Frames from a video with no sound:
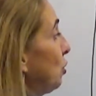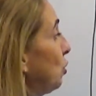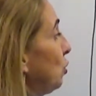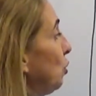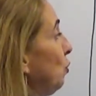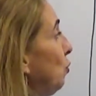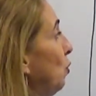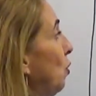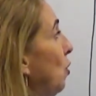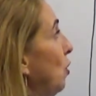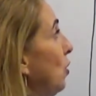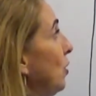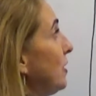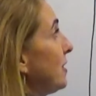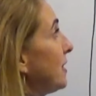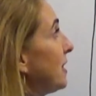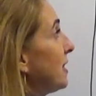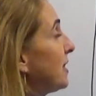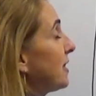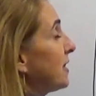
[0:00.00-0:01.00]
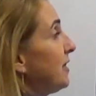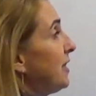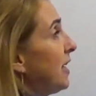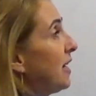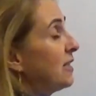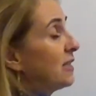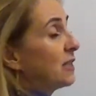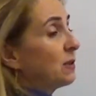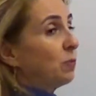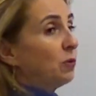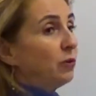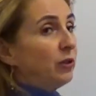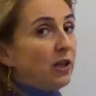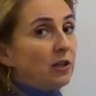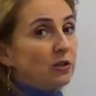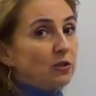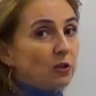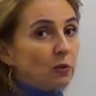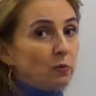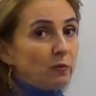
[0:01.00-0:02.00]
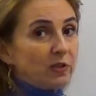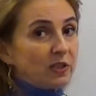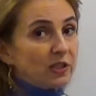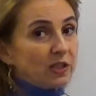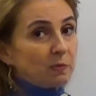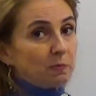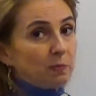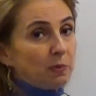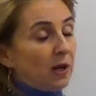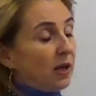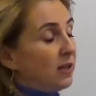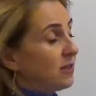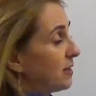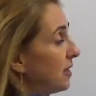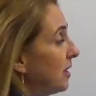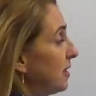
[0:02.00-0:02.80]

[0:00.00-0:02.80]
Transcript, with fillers: towards its Nernst potential, which is plus